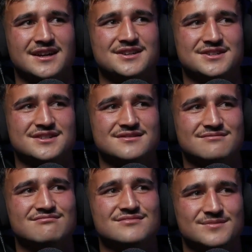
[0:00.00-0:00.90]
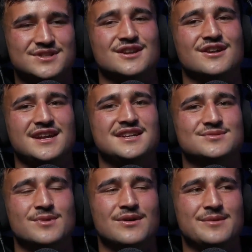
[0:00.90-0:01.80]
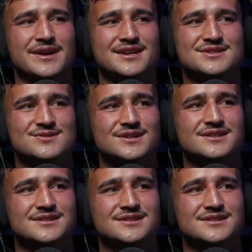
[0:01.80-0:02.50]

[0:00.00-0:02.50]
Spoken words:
And just slowly eased my way back into it.